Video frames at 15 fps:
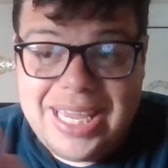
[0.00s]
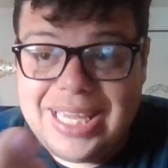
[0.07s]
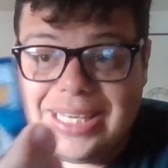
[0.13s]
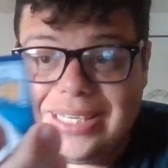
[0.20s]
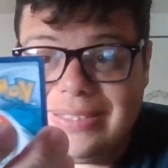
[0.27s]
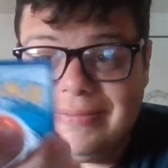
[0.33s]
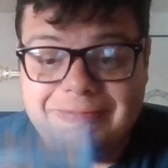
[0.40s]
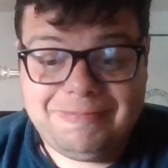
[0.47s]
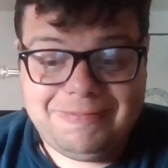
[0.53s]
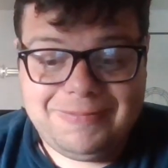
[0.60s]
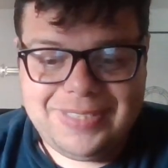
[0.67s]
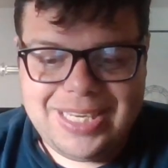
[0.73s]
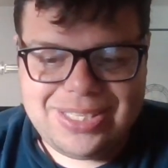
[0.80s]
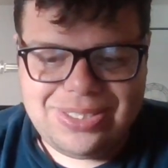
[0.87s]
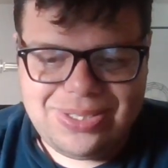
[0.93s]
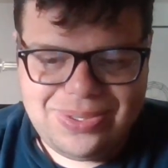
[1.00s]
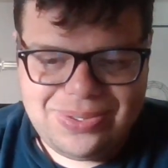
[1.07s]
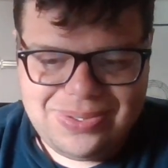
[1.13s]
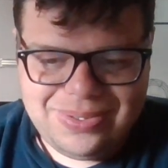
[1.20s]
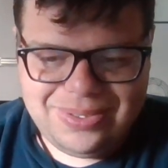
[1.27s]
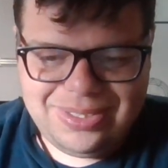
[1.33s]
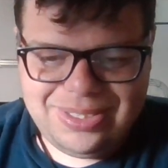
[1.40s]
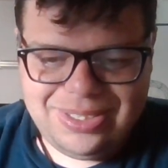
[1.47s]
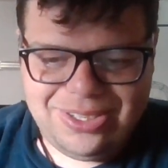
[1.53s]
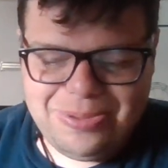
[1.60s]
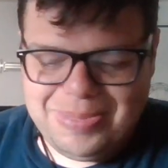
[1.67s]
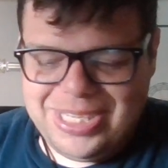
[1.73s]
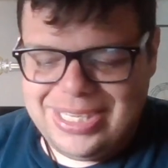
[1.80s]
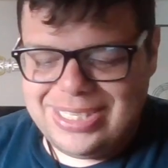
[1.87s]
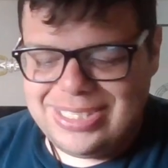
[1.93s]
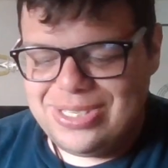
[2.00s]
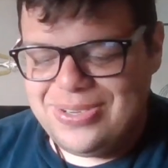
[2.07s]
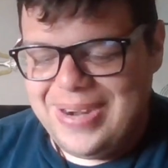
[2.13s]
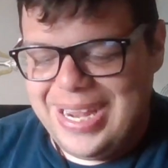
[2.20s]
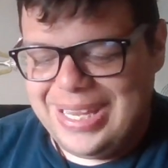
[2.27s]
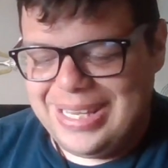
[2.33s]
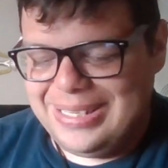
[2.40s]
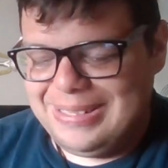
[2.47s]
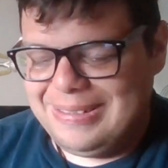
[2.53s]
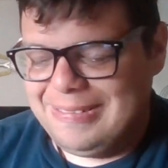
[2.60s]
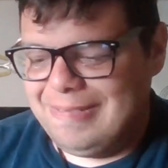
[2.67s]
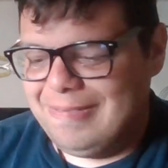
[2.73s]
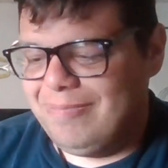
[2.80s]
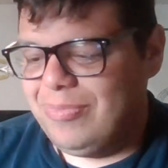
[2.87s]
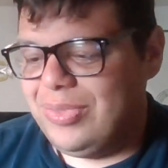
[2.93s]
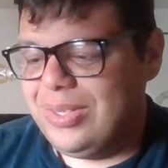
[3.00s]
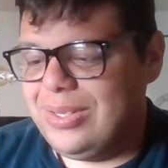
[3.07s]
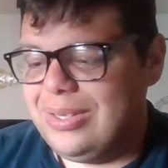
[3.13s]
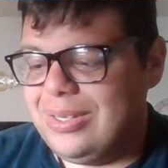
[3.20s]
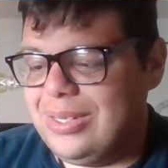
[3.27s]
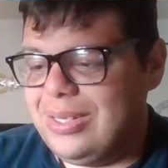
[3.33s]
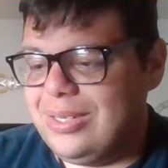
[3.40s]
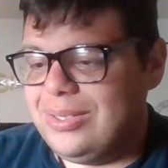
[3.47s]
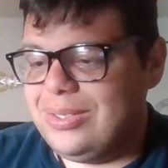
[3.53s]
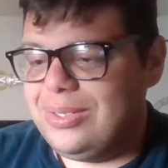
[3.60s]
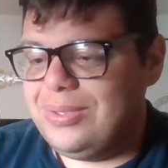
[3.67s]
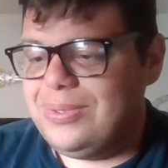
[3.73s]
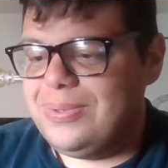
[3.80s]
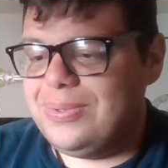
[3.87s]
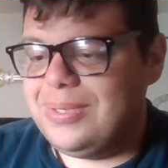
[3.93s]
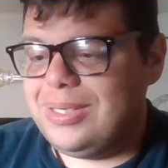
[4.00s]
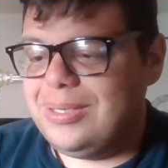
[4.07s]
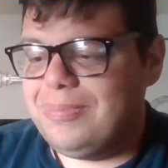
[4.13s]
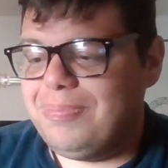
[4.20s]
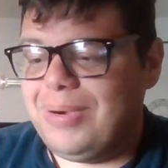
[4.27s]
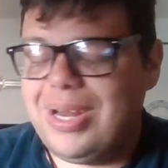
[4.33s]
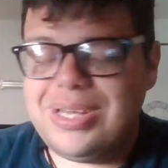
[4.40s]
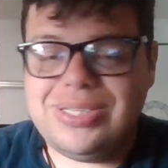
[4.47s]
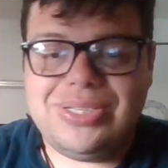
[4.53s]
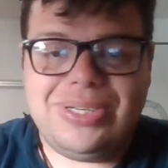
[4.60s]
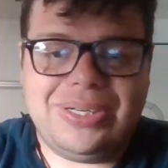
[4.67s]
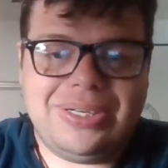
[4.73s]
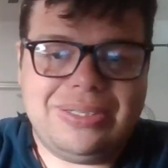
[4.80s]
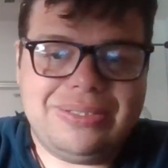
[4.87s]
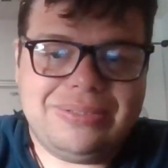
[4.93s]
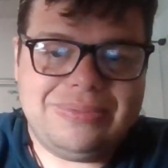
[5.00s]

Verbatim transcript: and that's cool. Goomy is a dragon. Ooh, a Bronzor.